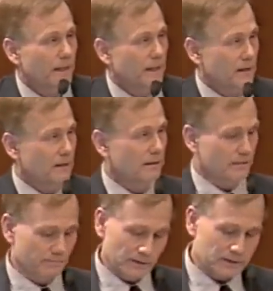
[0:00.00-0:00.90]
And
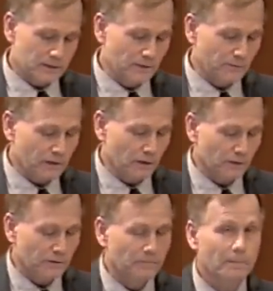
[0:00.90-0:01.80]
uh, it's
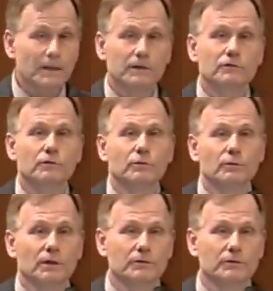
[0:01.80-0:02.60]
difficult to,